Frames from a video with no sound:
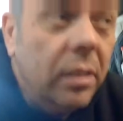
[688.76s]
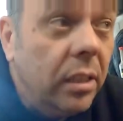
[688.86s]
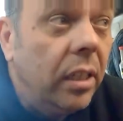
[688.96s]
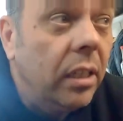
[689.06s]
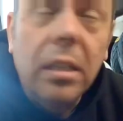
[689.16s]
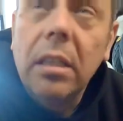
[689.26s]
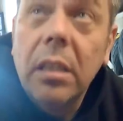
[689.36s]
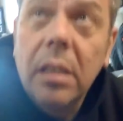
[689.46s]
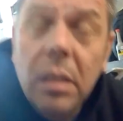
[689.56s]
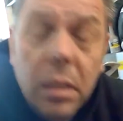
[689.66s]
Yeah.
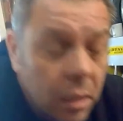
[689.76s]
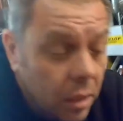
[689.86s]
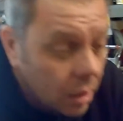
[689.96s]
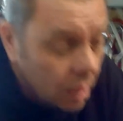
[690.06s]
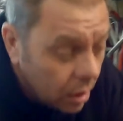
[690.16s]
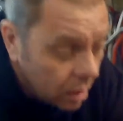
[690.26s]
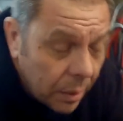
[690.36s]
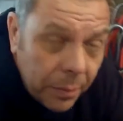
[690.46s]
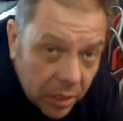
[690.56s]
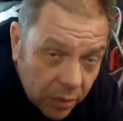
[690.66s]
That
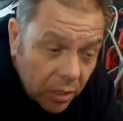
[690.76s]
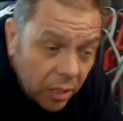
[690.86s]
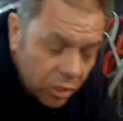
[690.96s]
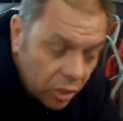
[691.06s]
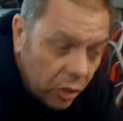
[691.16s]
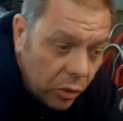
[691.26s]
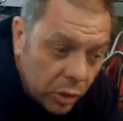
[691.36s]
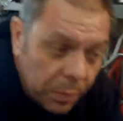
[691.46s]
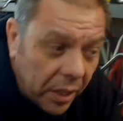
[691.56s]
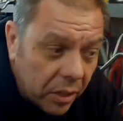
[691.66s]
means that that's 2
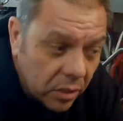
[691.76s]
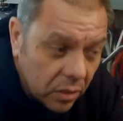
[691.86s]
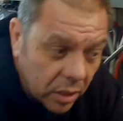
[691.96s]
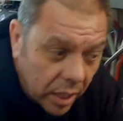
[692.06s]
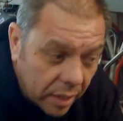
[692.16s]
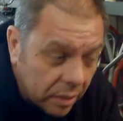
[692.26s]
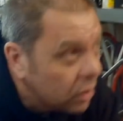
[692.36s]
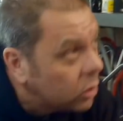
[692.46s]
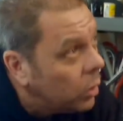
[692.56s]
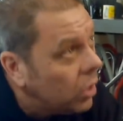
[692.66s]
spanners I've got to get out, a
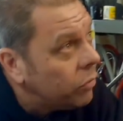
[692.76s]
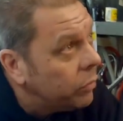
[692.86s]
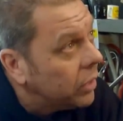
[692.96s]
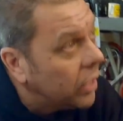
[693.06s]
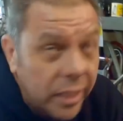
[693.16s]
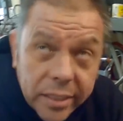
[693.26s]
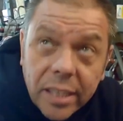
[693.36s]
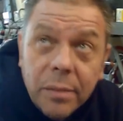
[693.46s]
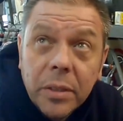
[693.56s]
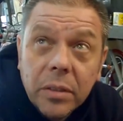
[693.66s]
12mm and a
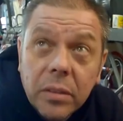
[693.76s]
10mm.